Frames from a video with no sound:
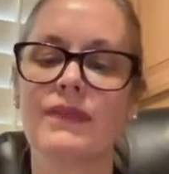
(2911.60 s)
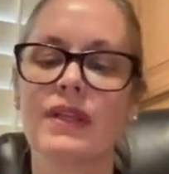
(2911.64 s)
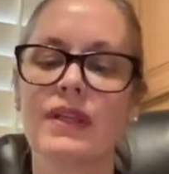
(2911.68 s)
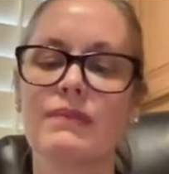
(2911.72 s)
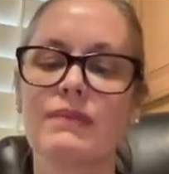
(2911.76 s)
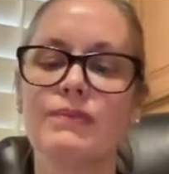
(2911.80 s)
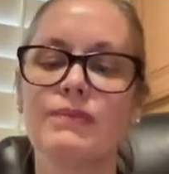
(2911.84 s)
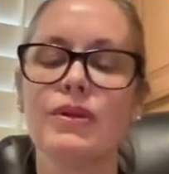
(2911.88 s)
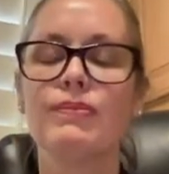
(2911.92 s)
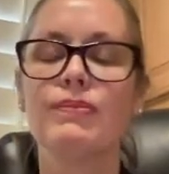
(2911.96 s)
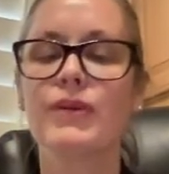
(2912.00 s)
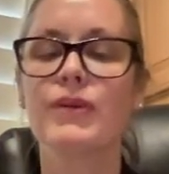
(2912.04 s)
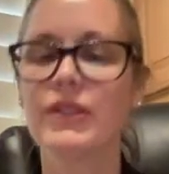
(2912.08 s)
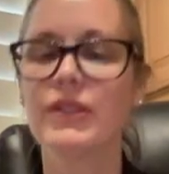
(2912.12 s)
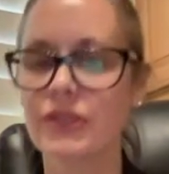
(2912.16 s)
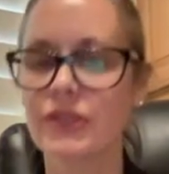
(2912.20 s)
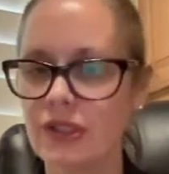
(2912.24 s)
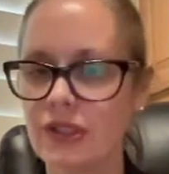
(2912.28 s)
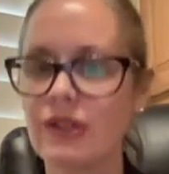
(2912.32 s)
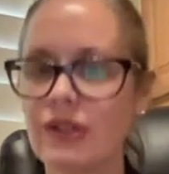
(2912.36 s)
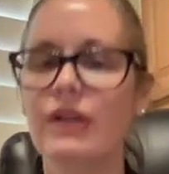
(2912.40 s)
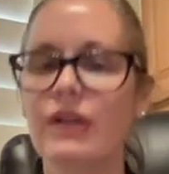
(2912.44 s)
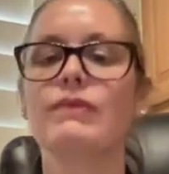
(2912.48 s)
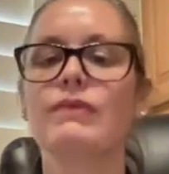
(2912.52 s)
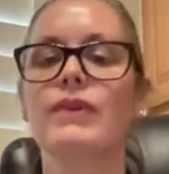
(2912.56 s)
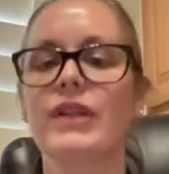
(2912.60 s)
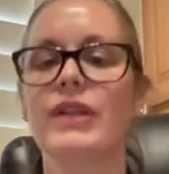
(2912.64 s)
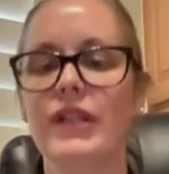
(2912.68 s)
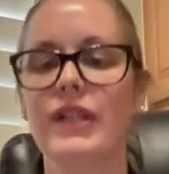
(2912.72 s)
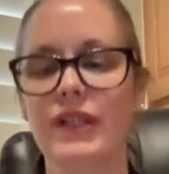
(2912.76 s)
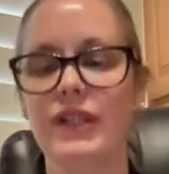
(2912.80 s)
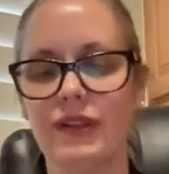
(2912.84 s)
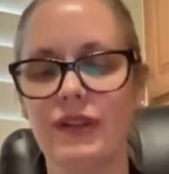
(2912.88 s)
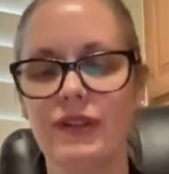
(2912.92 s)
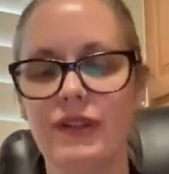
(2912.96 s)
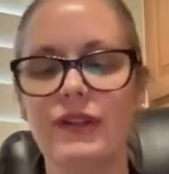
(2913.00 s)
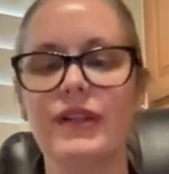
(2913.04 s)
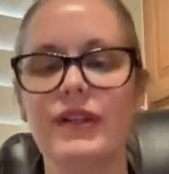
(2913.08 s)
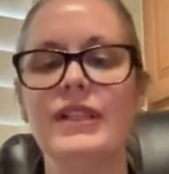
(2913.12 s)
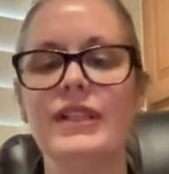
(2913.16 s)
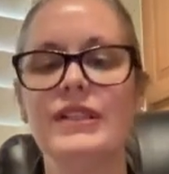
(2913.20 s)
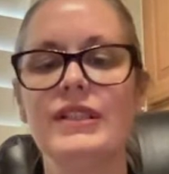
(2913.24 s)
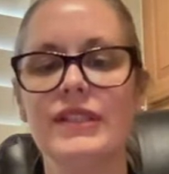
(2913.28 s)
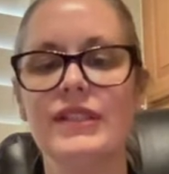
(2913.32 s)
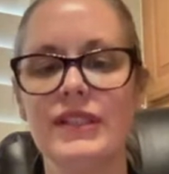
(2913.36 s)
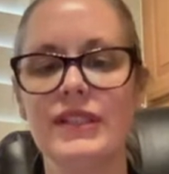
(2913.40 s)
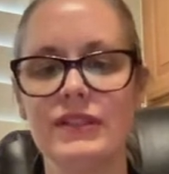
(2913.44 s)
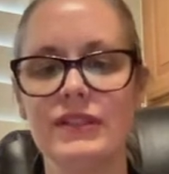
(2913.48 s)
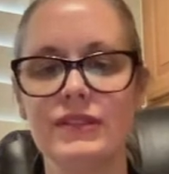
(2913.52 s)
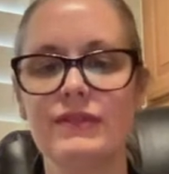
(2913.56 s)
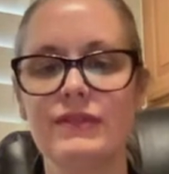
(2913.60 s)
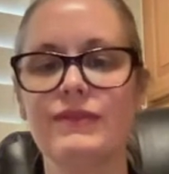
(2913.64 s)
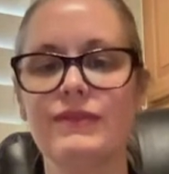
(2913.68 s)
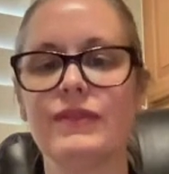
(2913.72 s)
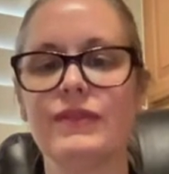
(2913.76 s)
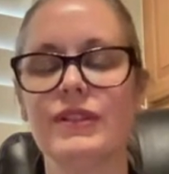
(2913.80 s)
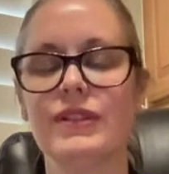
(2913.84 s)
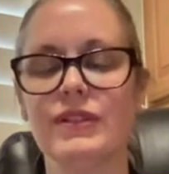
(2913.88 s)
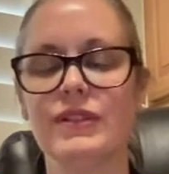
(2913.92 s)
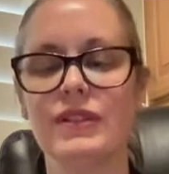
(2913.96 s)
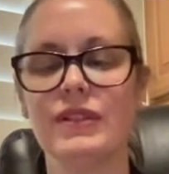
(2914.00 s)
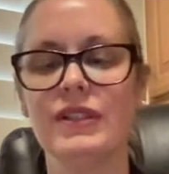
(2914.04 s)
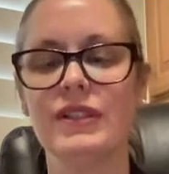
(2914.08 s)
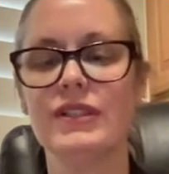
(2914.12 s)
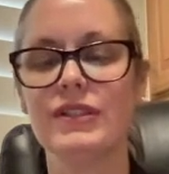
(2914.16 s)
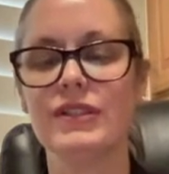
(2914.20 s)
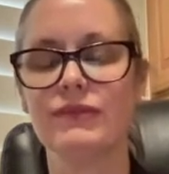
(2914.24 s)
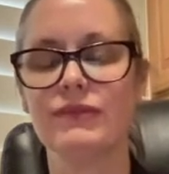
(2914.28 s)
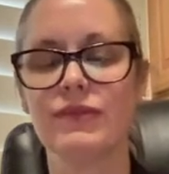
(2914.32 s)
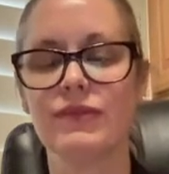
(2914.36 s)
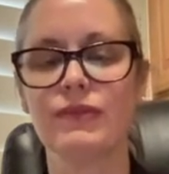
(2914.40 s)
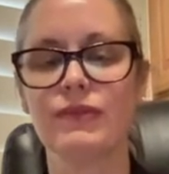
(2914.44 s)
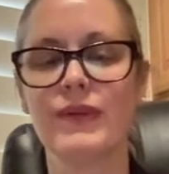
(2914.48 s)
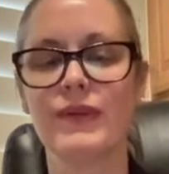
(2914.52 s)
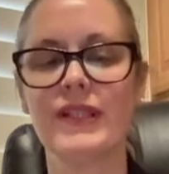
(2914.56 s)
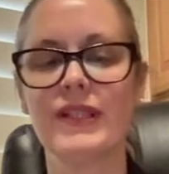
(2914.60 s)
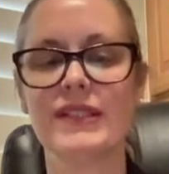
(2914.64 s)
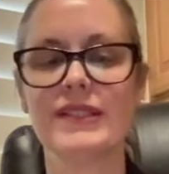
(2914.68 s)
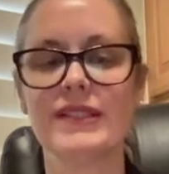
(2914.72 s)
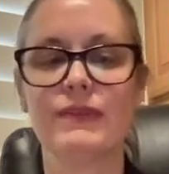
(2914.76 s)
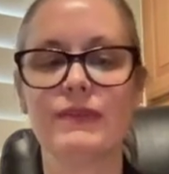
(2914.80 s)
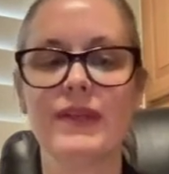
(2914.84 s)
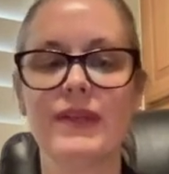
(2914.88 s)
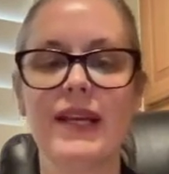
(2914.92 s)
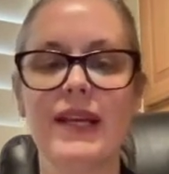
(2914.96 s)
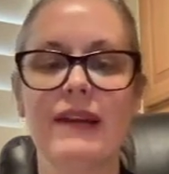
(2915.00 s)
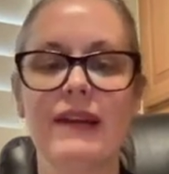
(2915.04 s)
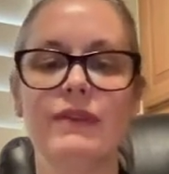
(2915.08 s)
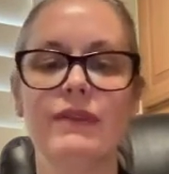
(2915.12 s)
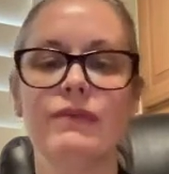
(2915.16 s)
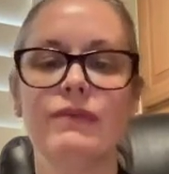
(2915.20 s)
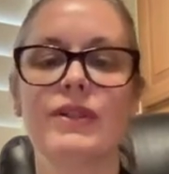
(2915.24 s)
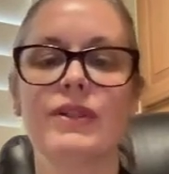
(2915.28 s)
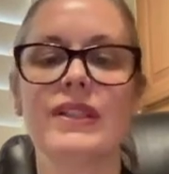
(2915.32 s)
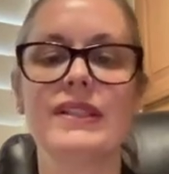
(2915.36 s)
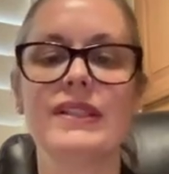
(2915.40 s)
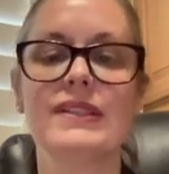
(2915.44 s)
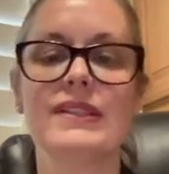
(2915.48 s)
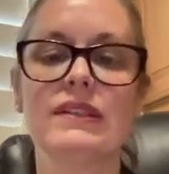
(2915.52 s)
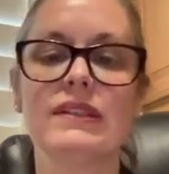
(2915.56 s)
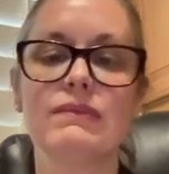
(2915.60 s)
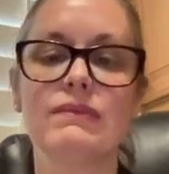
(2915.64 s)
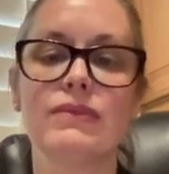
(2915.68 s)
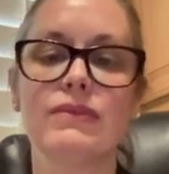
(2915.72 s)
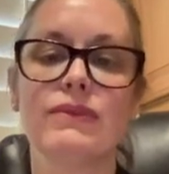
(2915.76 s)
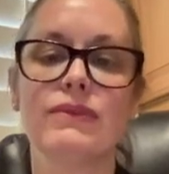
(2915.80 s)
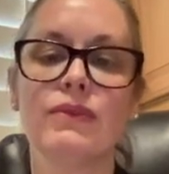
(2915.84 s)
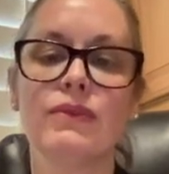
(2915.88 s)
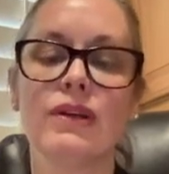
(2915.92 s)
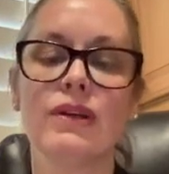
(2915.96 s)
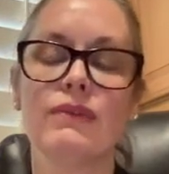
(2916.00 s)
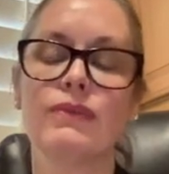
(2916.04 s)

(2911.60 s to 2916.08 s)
put pressure on one another in different ways that we haven't really seen before.